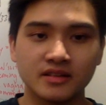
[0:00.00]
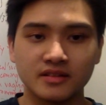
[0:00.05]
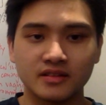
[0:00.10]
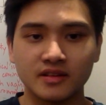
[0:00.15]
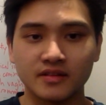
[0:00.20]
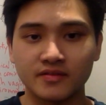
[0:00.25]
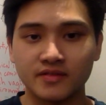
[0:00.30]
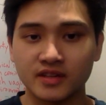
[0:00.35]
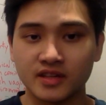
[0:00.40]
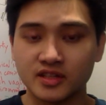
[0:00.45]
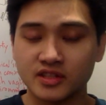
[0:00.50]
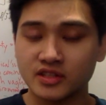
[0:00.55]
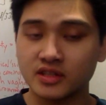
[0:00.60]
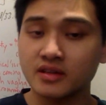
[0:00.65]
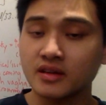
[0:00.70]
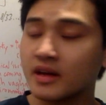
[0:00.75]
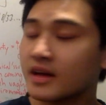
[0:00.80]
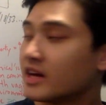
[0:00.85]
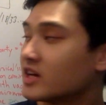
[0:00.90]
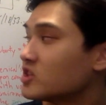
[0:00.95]

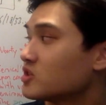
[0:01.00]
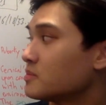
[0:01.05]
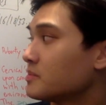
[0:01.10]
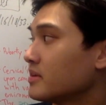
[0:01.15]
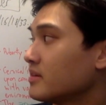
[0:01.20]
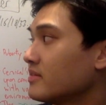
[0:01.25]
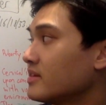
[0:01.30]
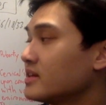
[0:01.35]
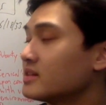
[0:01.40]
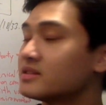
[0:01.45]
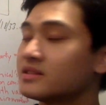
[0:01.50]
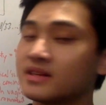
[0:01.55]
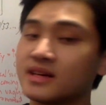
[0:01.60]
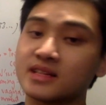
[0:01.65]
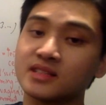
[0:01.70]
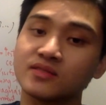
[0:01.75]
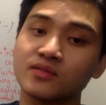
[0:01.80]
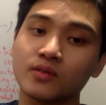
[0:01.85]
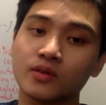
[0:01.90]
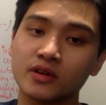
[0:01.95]
Definition: HPV
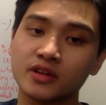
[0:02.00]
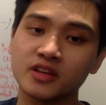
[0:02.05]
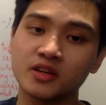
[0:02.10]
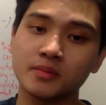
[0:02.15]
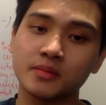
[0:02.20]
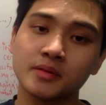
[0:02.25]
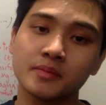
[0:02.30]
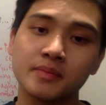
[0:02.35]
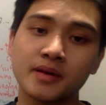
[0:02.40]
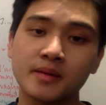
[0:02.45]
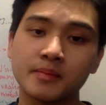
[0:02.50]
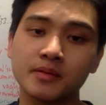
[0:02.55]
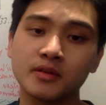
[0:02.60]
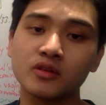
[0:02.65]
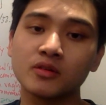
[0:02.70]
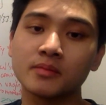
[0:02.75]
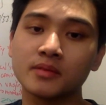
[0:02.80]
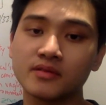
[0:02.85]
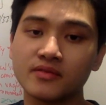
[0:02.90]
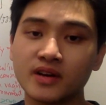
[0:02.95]
stands for human
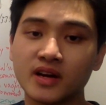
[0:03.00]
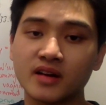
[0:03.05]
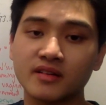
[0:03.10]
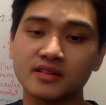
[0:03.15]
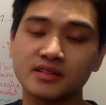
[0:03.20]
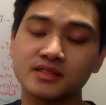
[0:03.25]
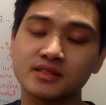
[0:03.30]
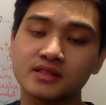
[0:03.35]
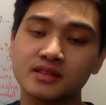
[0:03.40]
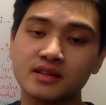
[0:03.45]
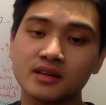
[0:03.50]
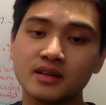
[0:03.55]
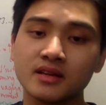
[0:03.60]
papillomavirus.